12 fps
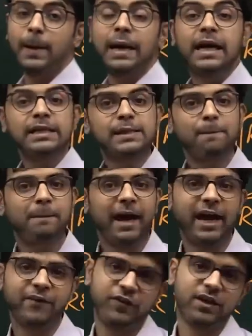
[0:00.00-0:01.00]
It is a
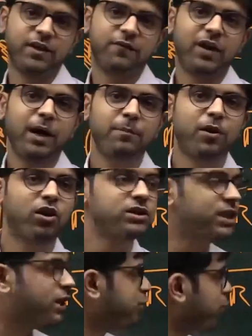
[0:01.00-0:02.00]
bad figure. Why? Because it is